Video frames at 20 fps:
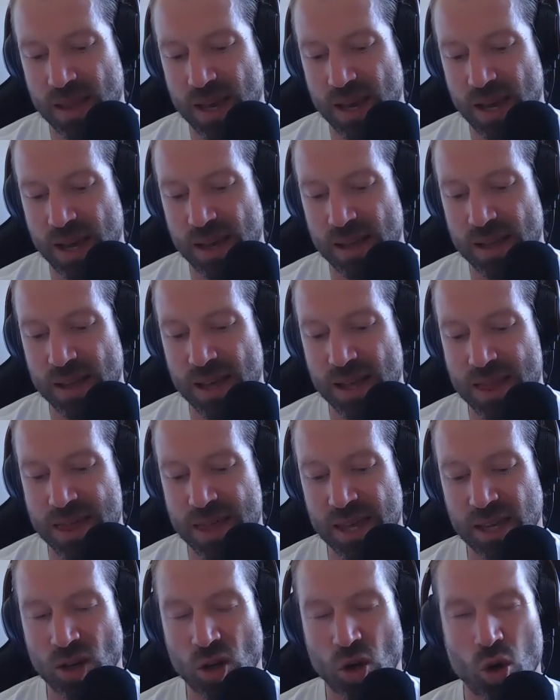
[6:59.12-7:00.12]
a, a
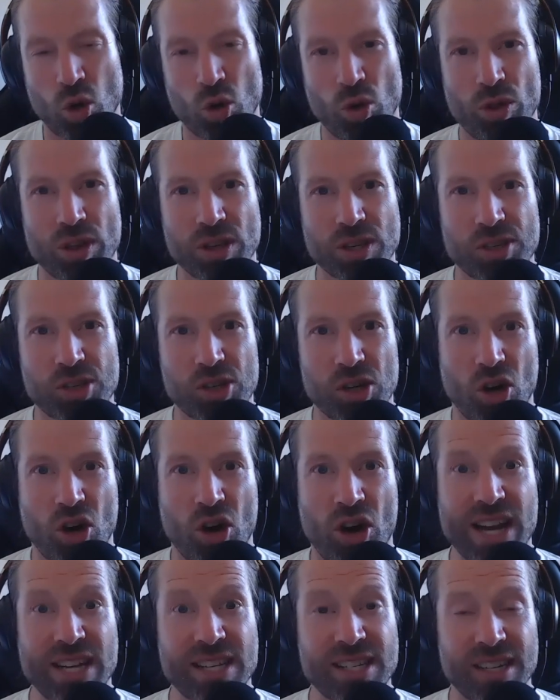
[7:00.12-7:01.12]
thing called the
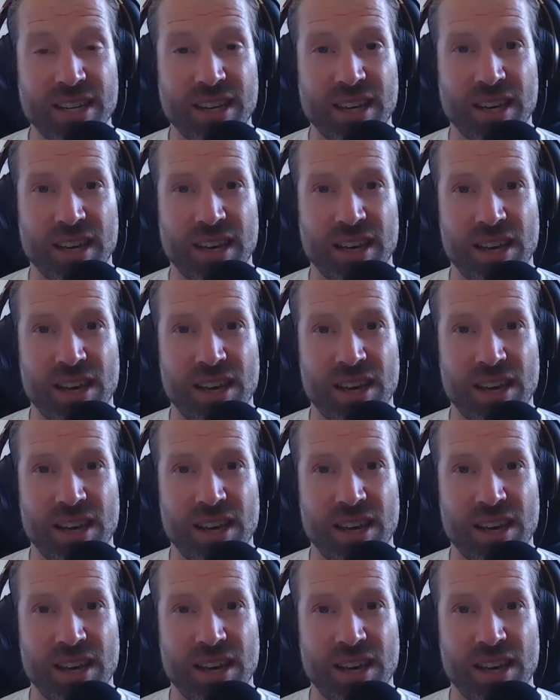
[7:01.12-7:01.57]
Socratic